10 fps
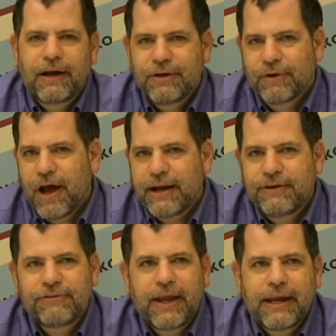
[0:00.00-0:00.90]
you're not
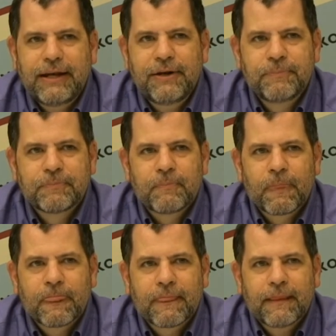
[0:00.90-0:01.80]
insane,
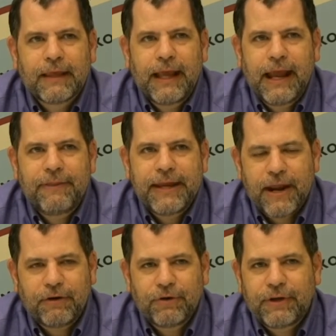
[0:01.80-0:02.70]
and the
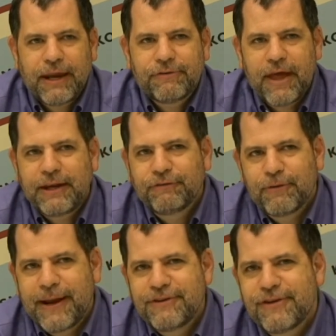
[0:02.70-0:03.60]
editor takes that
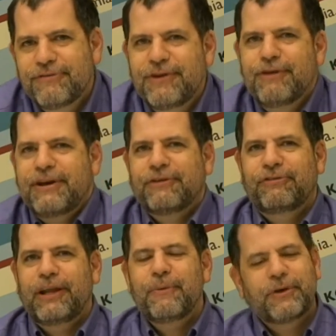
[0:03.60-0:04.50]
information
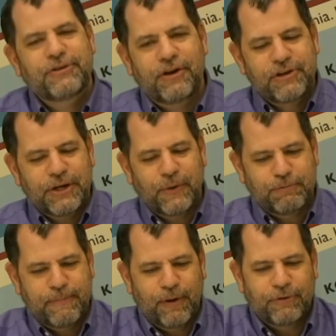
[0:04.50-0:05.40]
seriously when judging your
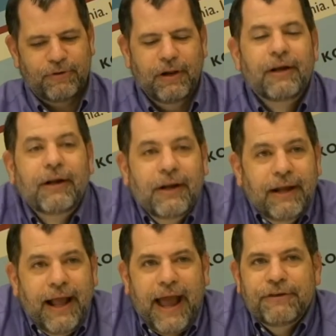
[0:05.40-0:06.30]
proposal,
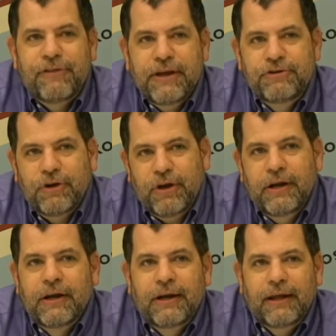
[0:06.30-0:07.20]
as they
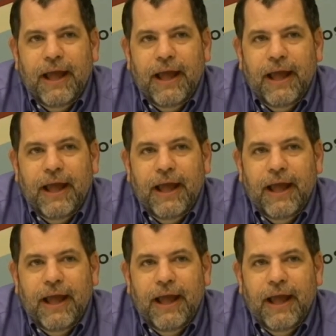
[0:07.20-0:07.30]
should.